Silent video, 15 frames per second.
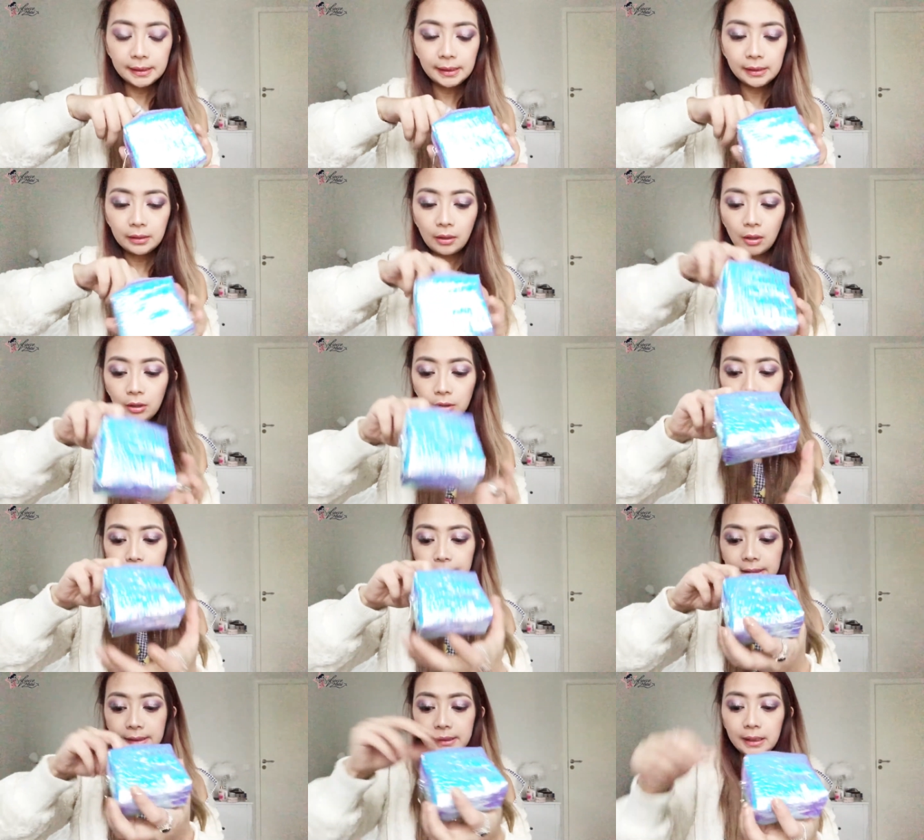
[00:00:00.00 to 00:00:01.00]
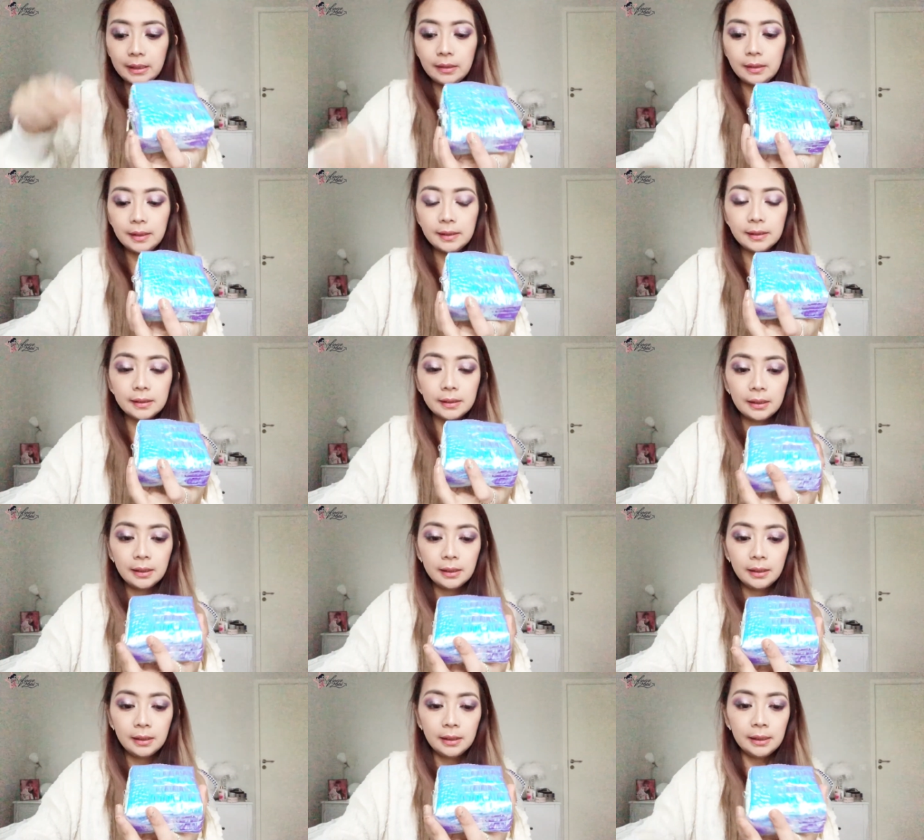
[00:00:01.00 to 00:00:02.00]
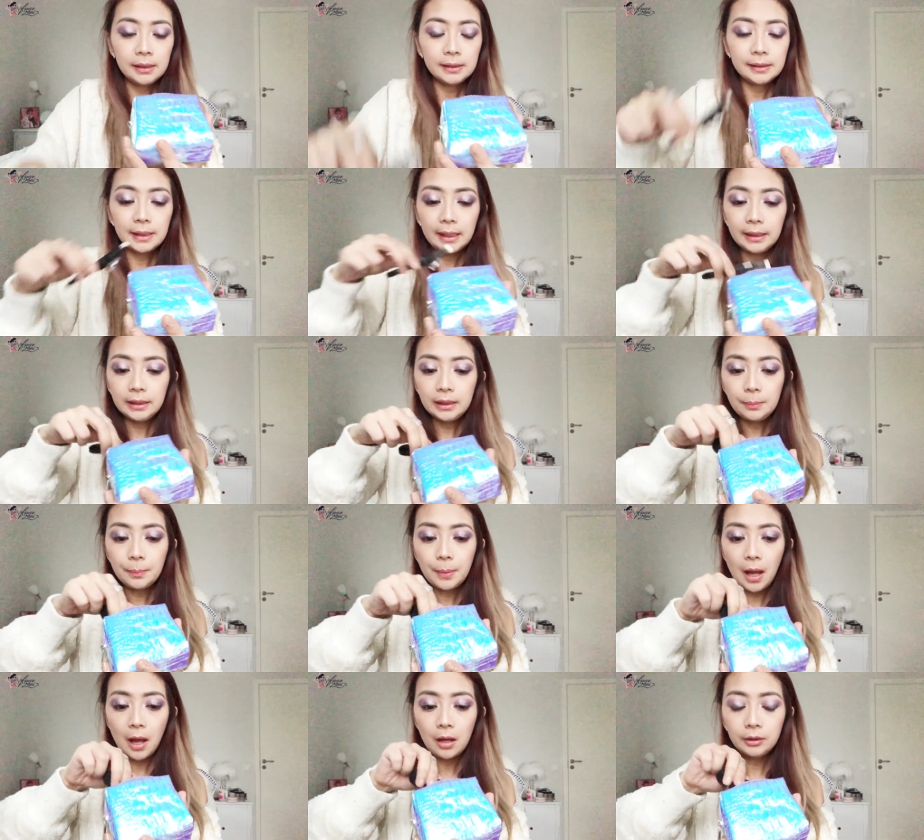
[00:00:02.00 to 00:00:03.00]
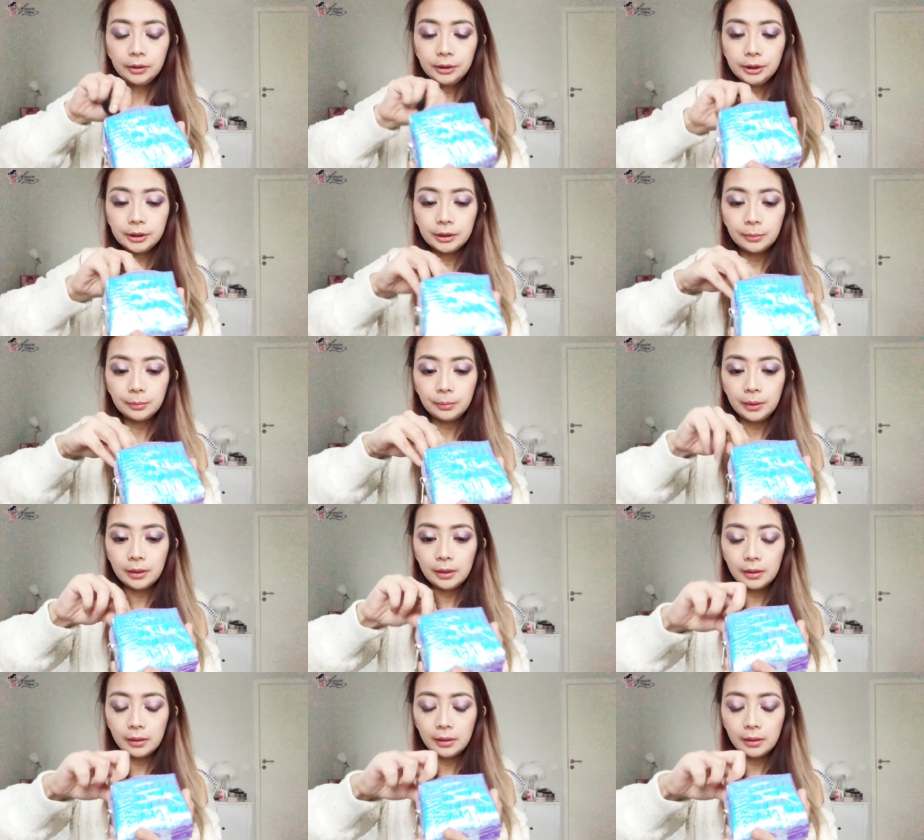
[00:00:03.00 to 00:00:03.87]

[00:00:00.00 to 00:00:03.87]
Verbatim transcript: it all fits in this tiny pouch with